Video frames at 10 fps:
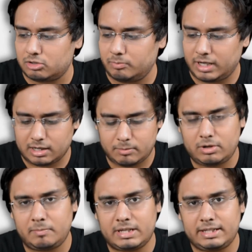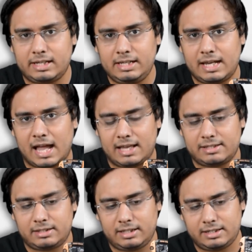MakerBoard basically
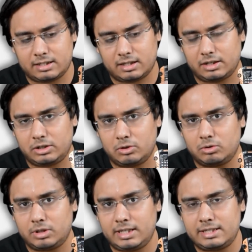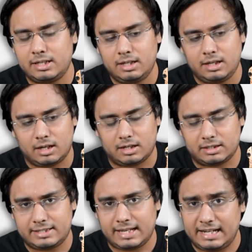has these uh, you know these uh,
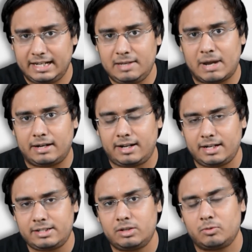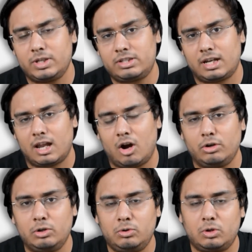this LED matrix which allow
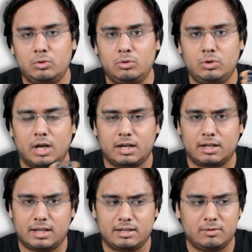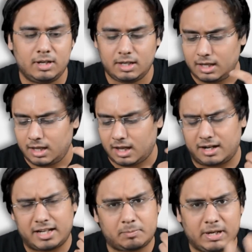you to uh, run
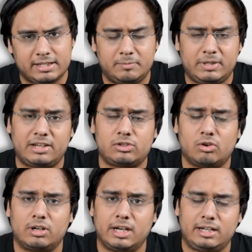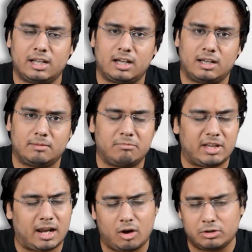uh, display some text on it uh,
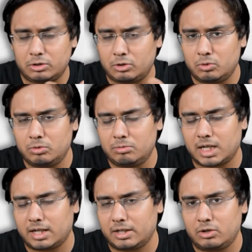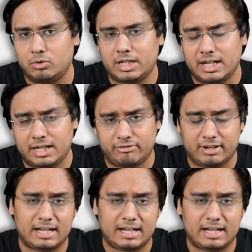allows you to you know create different